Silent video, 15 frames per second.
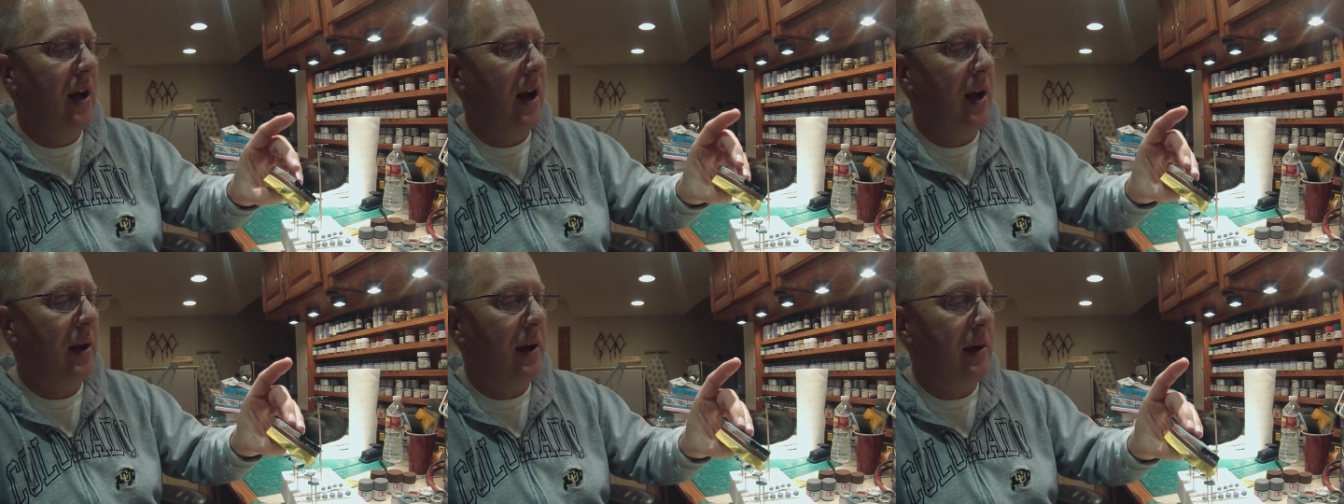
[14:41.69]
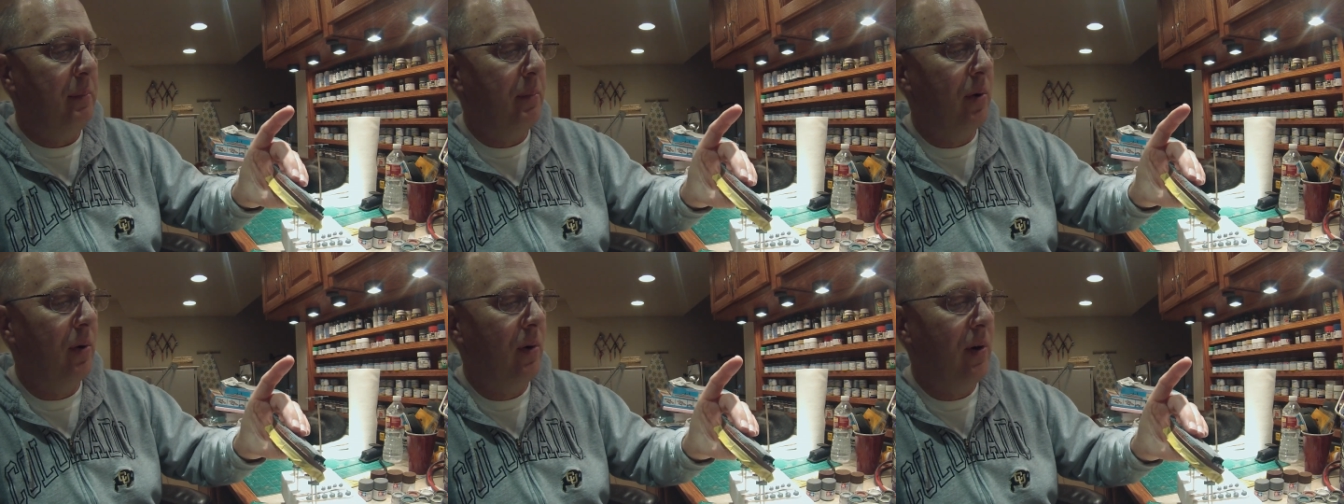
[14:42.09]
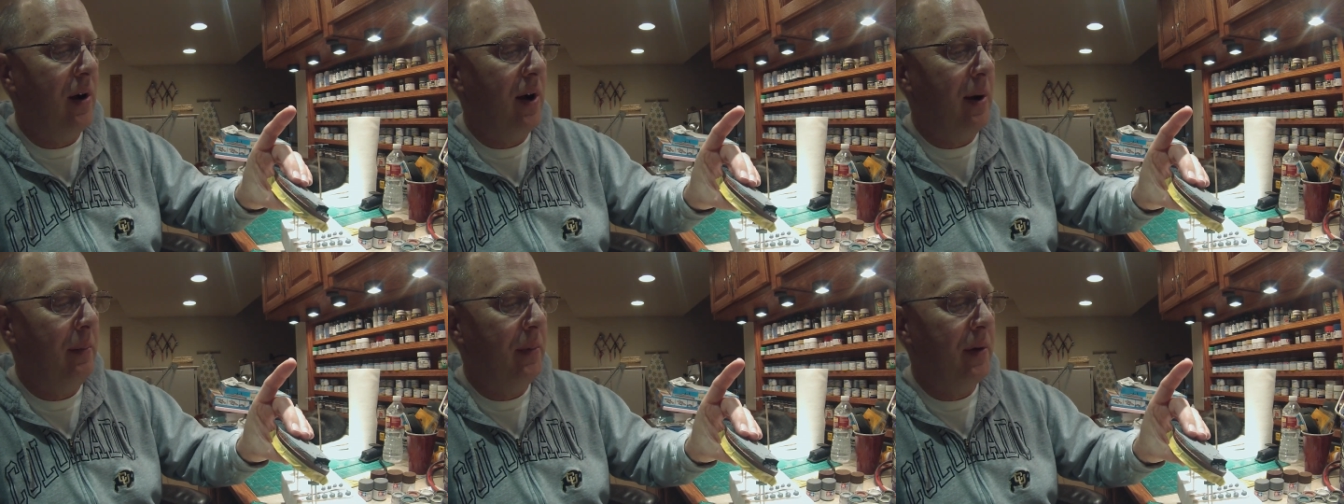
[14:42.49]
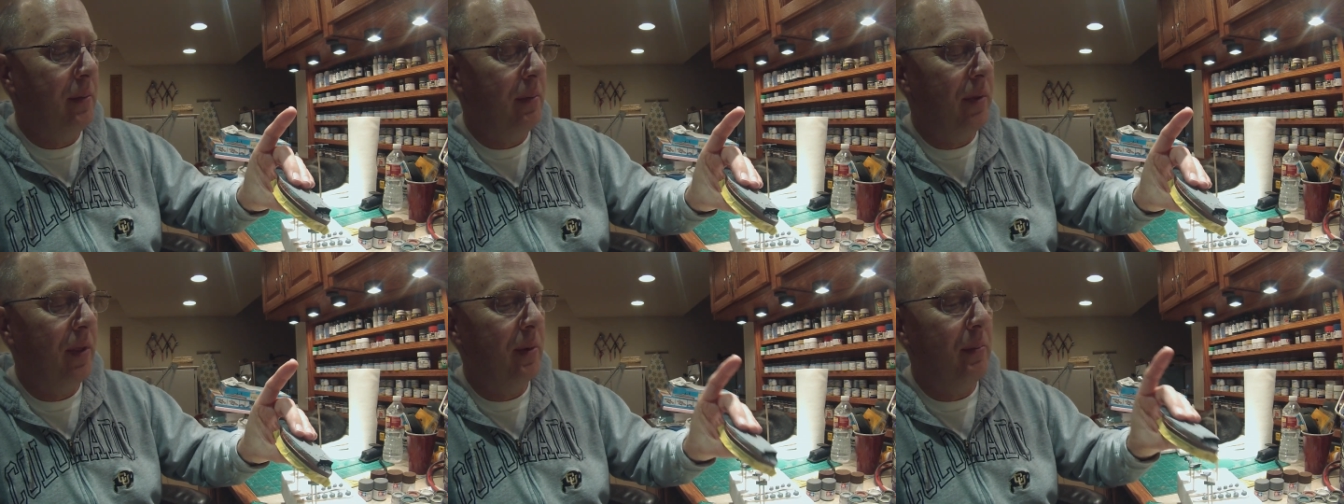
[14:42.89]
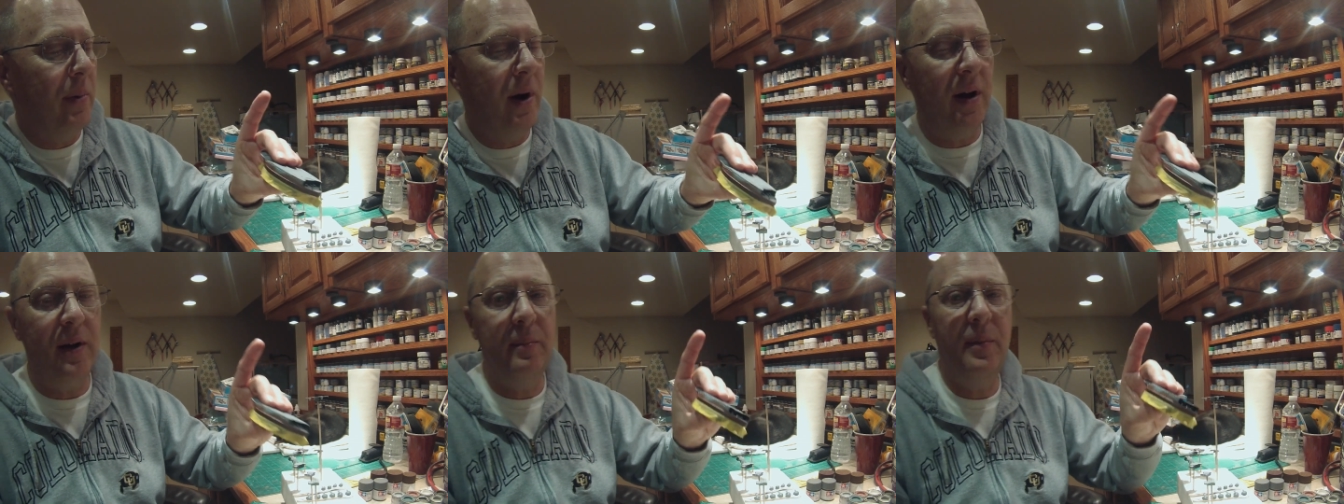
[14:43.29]
I primed the
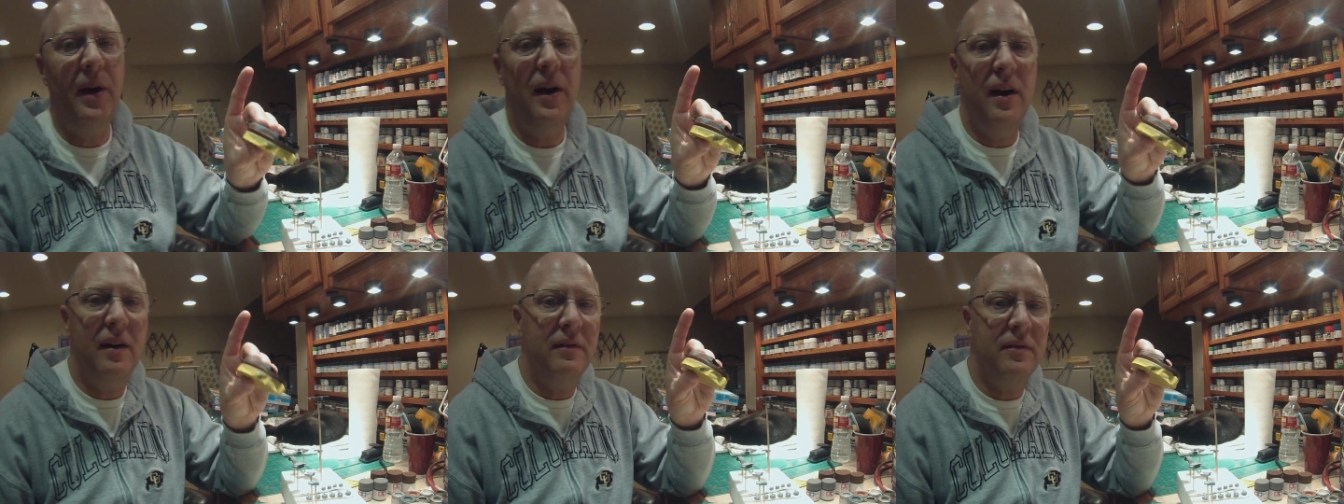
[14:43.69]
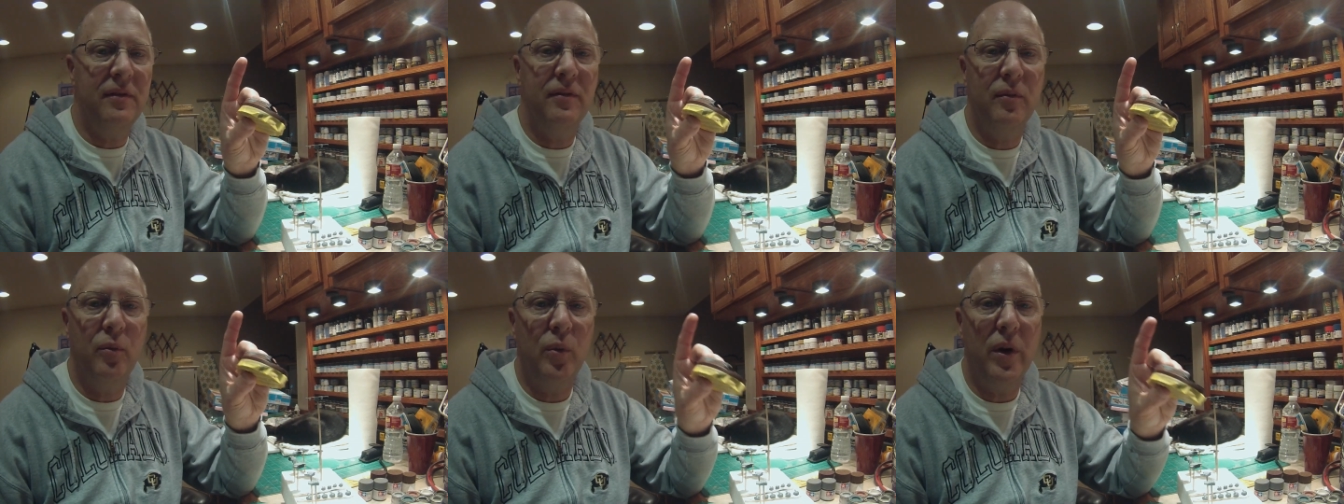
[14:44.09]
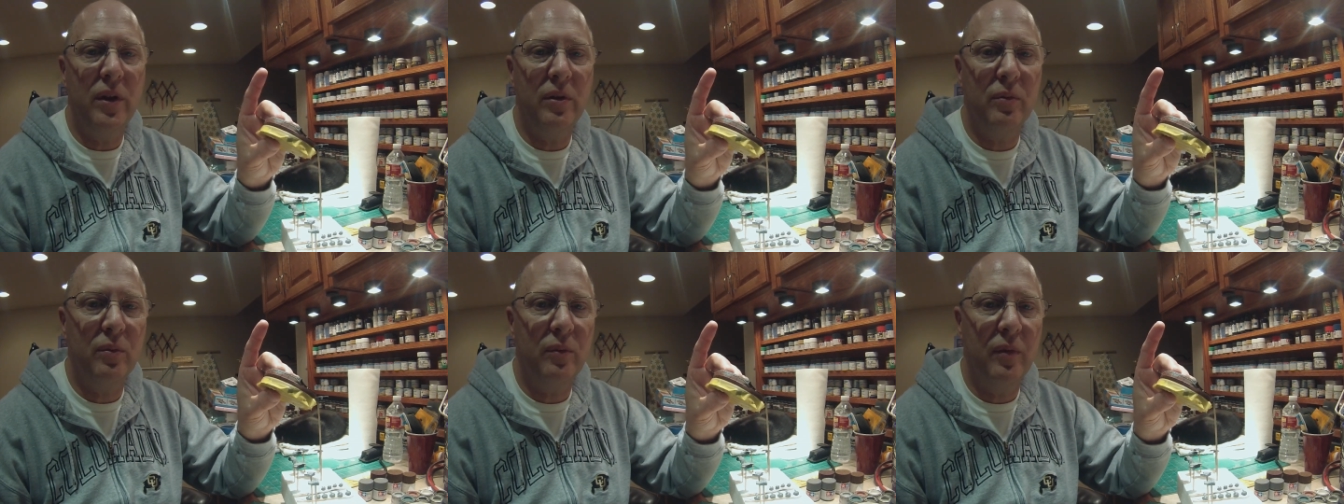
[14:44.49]
bottom half with,